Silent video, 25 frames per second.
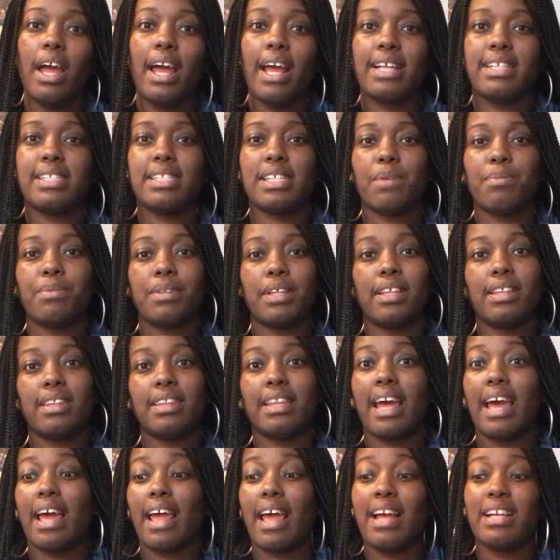is something
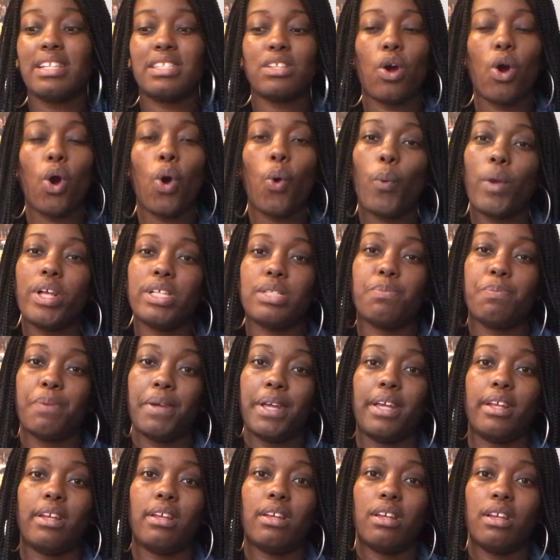that has always
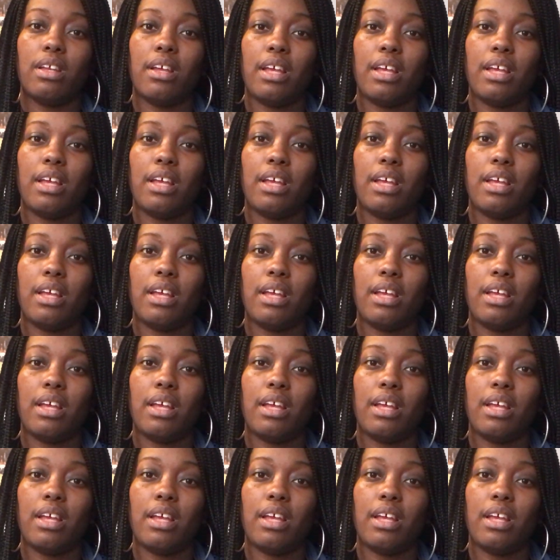been